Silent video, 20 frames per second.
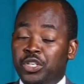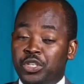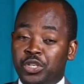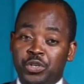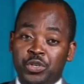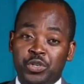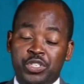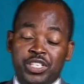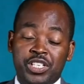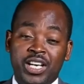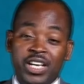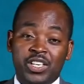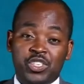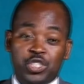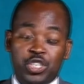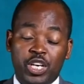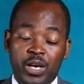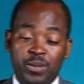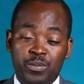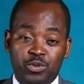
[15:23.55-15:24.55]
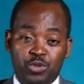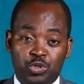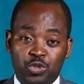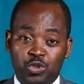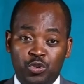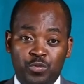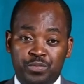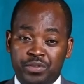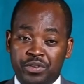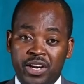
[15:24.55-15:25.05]
You just came
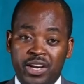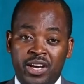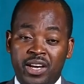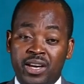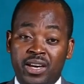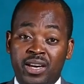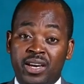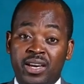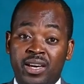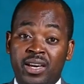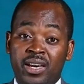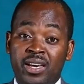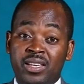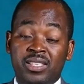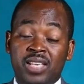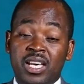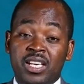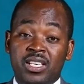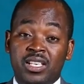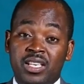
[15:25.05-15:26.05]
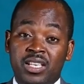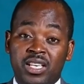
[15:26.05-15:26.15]
to praise